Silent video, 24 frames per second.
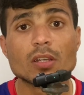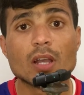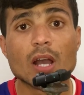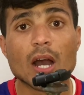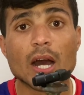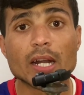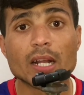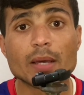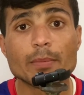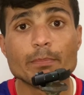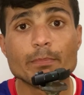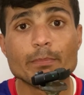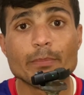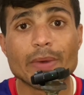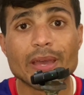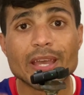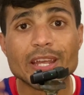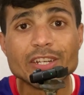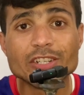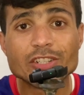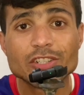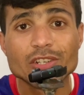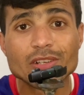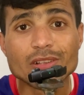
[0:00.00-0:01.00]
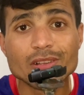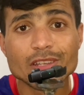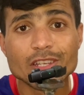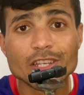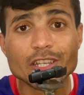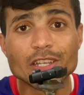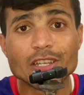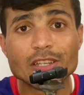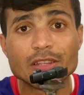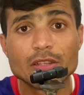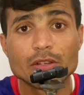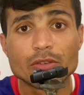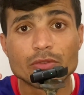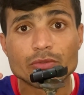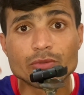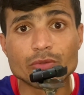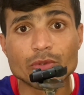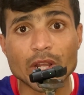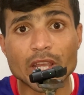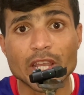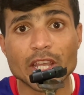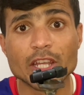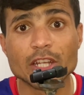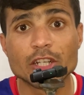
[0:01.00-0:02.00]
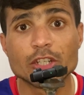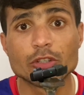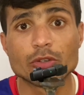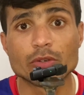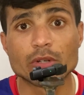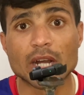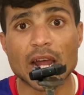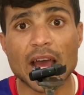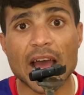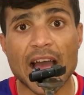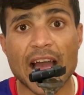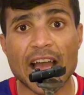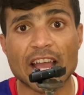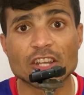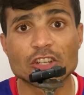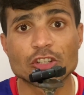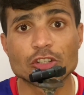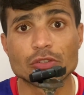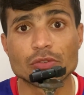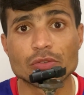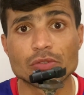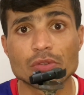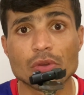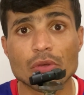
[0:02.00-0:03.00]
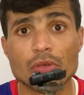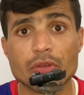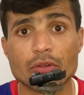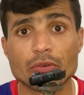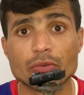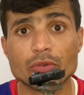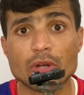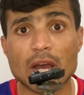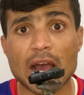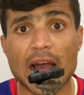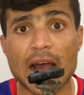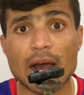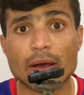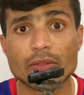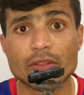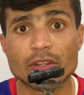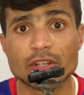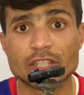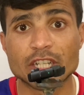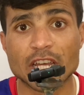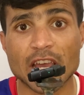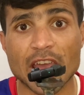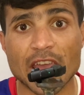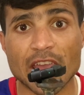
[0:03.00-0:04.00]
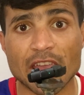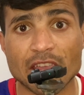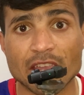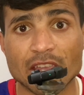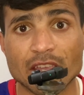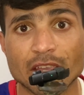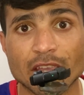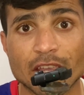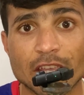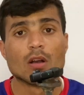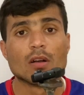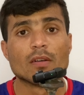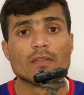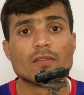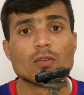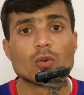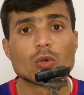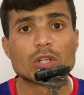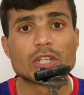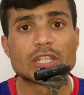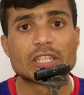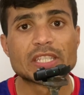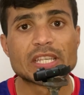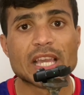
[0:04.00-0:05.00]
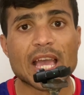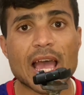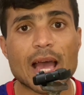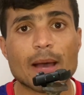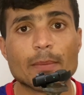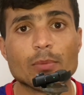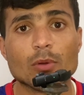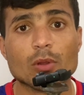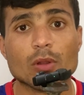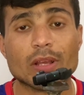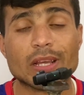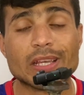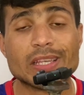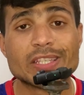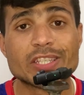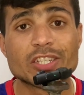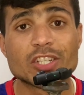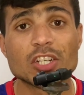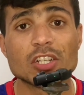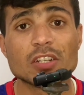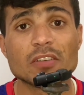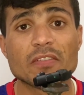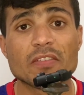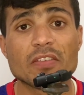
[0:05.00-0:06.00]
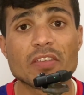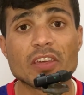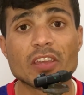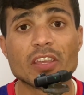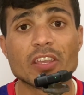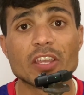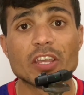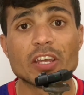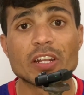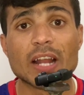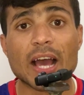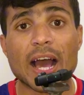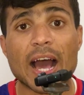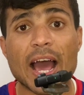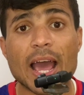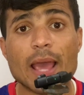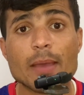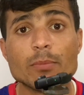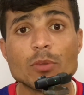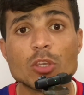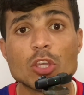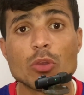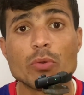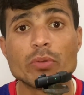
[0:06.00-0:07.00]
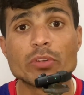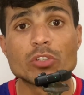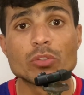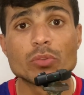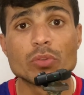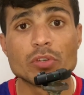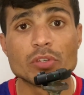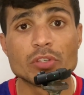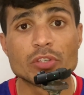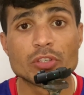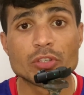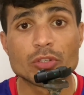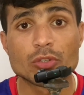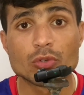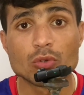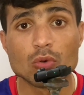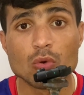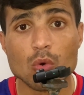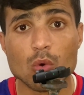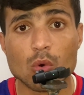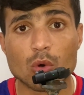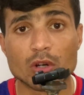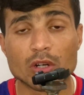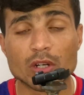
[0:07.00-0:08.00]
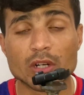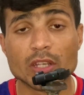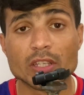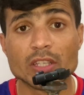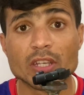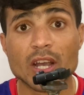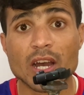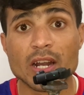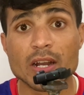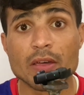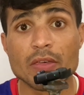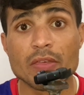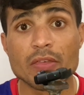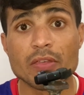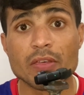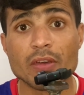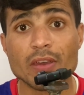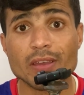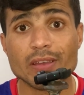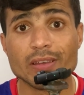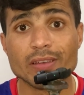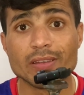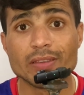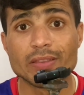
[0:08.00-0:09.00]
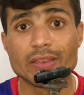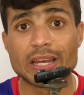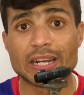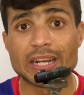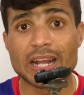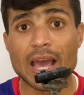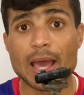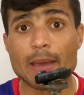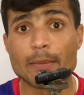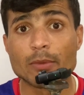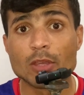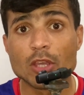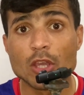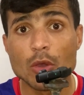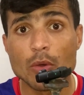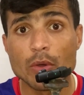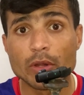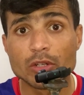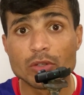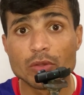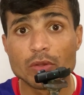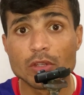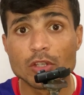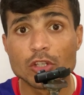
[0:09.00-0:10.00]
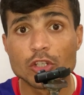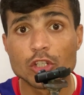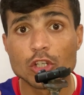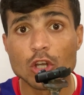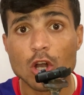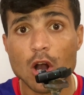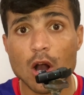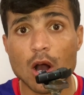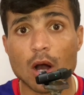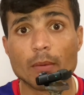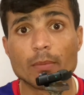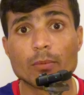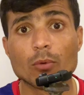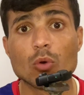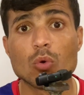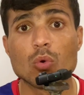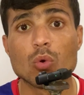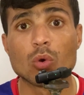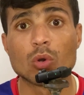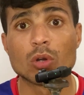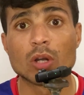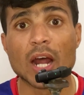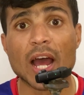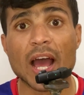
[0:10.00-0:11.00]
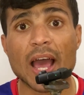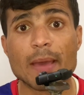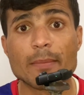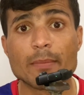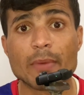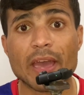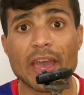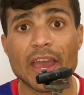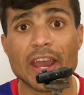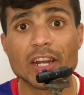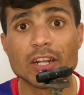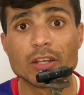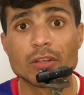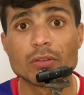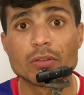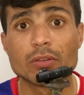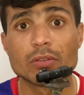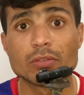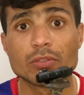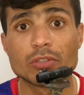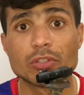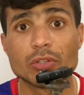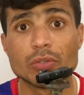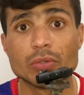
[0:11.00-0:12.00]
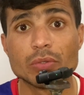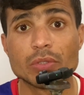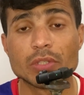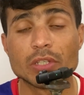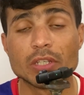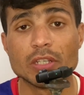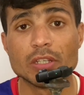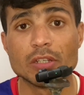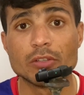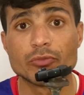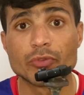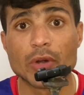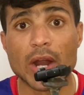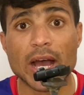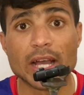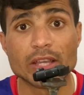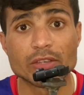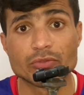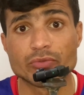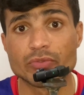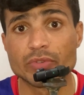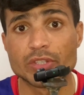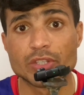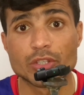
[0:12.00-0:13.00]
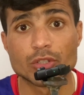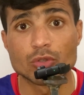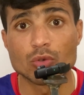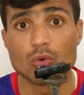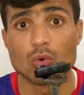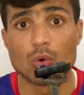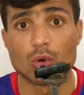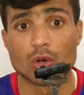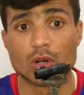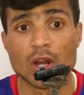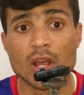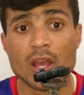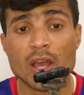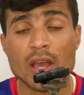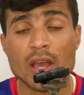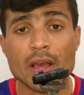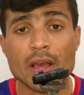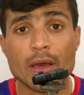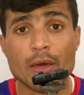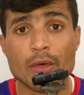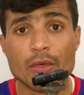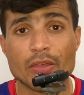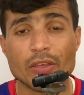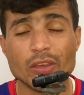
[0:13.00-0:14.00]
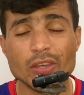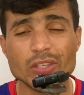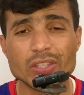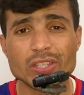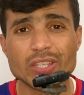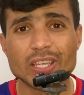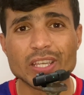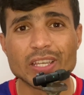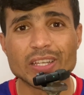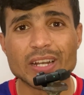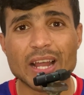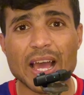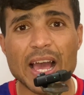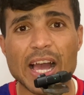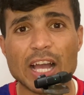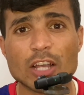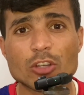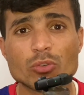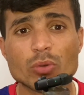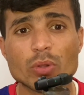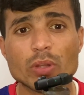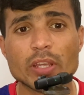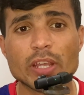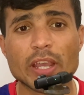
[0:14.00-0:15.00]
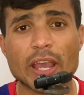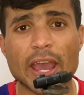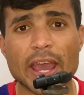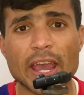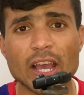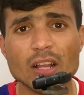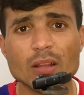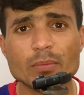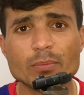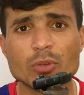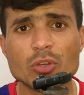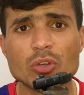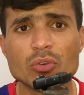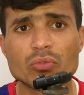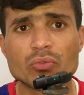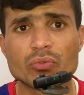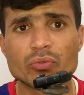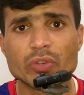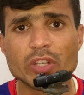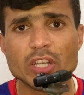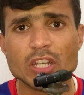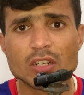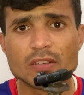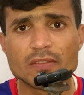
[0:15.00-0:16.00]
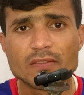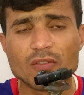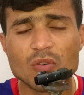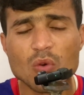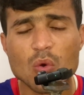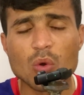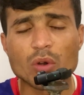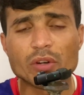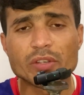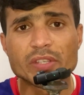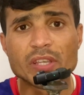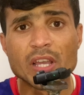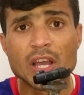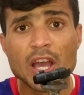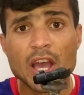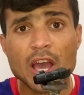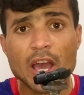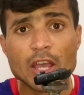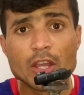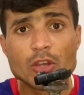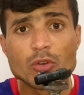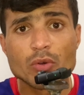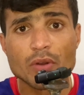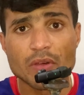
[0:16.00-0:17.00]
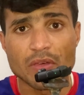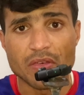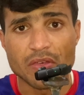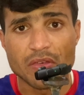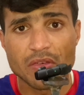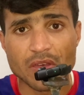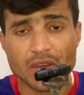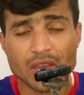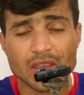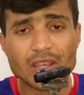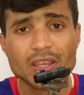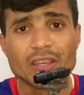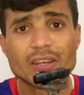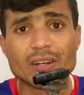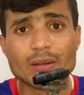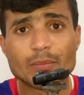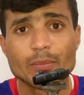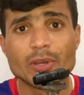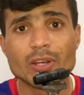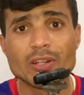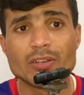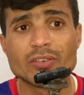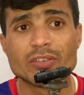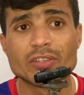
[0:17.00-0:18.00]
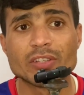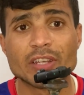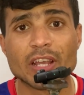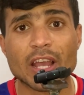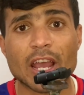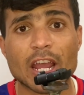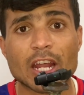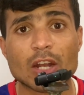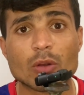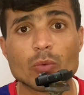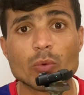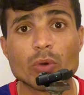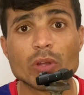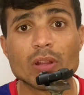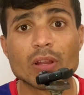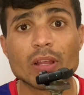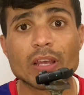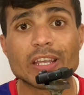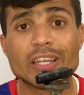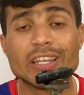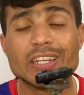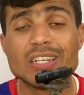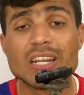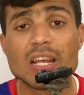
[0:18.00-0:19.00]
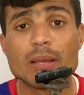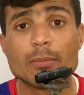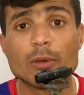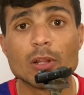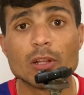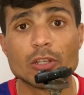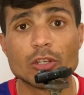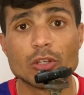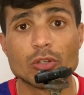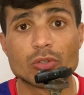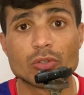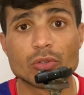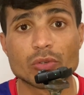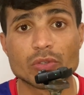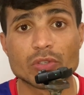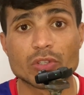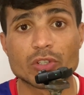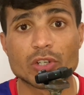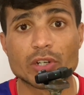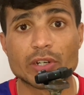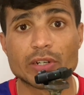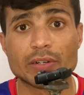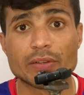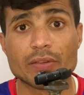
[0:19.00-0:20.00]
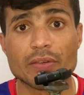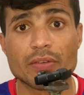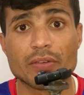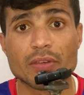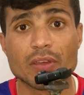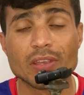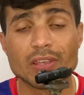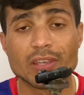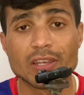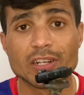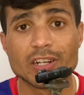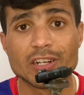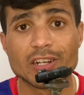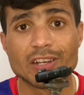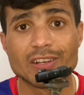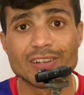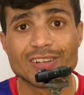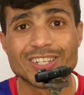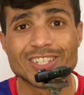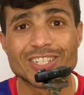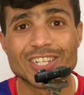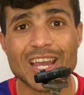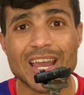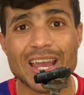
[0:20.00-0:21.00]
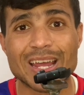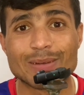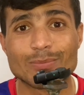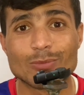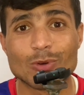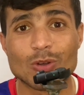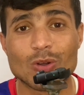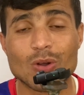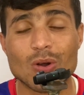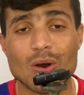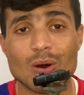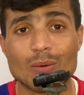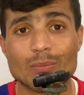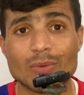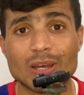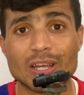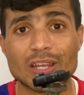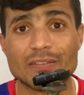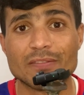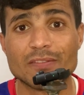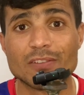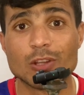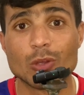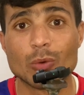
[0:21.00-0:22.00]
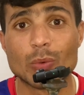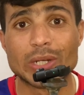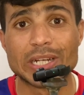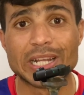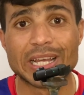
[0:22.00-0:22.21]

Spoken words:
gotta mentally narrate your actions throughout the day. For example, instead of thinking I'm going to the store, you gotta think that I'm going to the shop or I'm heading to the grocery store. This can actually help you reinforce your thinking ability and will enable you to start thinking in English and become a fluent